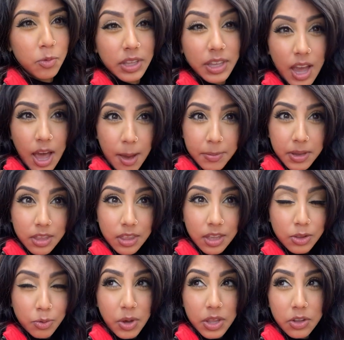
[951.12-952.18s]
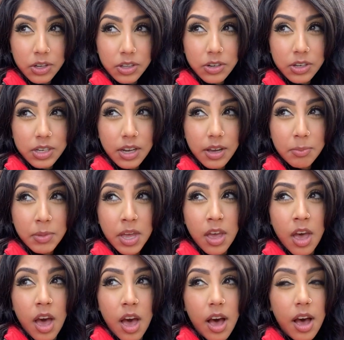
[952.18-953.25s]
really happy that the weather cleared up.
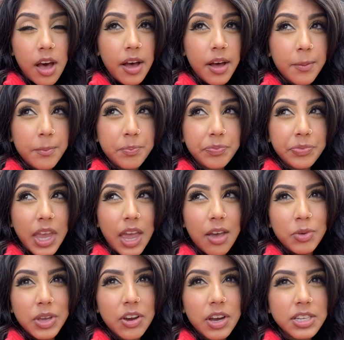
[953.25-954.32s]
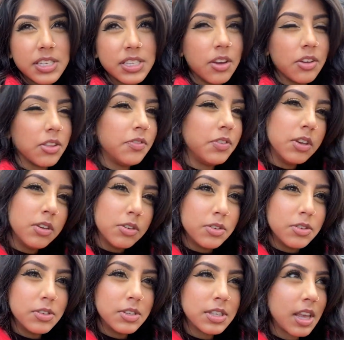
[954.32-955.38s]
Um, and we got to see all the
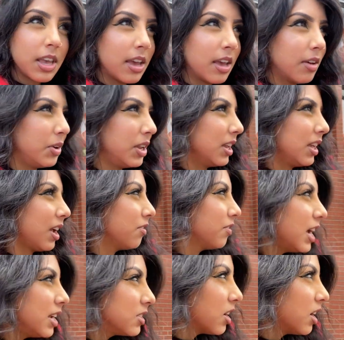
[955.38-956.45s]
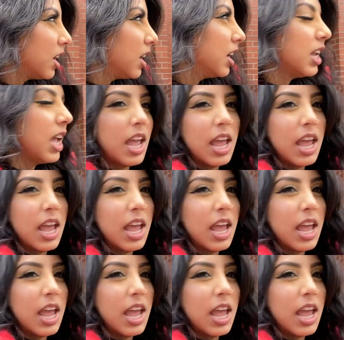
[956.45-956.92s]
views and we didn't get rained on.